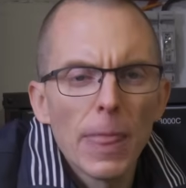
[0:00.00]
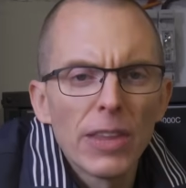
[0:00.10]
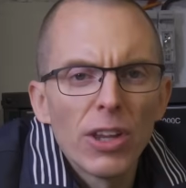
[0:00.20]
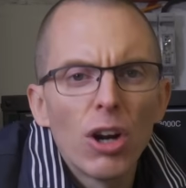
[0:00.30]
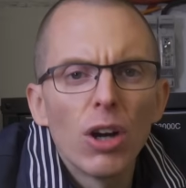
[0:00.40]

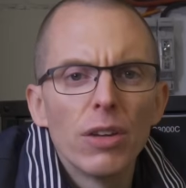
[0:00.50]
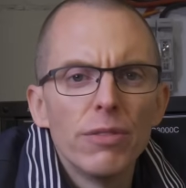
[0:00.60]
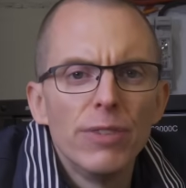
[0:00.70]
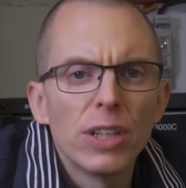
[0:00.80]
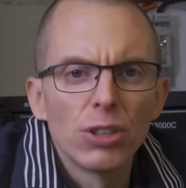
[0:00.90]
At the heart of
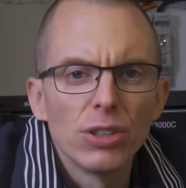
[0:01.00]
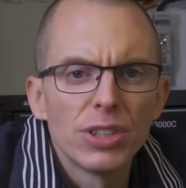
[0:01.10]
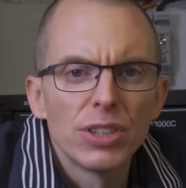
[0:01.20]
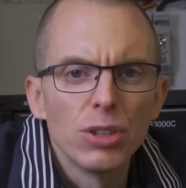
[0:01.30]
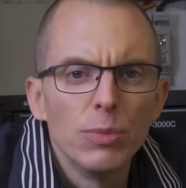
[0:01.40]
the Victron
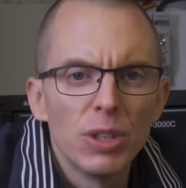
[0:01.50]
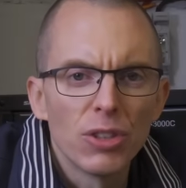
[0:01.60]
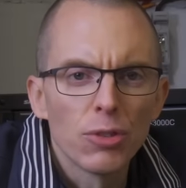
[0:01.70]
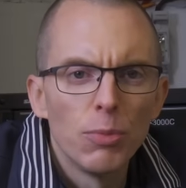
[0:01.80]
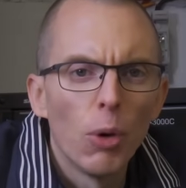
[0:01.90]
system is a
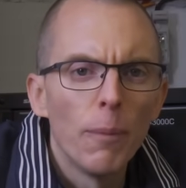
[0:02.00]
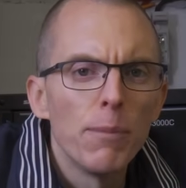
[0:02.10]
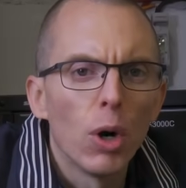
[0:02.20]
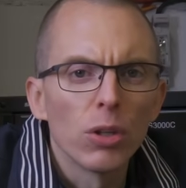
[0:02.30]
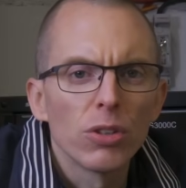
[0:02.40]
small
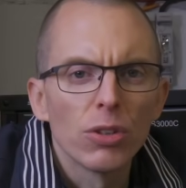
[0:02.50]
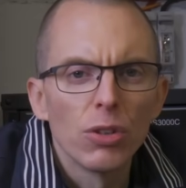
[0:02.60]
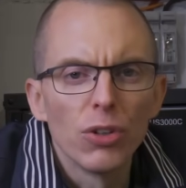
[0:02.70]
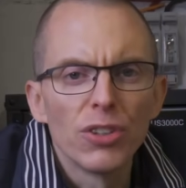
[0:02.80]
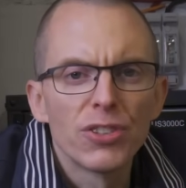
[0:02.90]
box
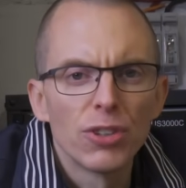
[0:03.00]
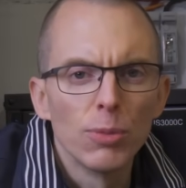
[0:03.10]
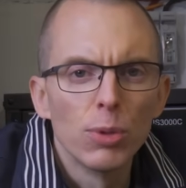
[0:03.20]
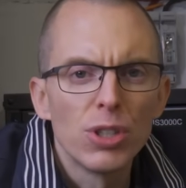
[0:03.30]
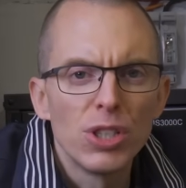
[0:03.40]
called a
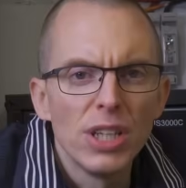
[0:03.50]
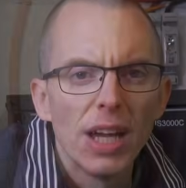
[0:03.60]
Cerbo G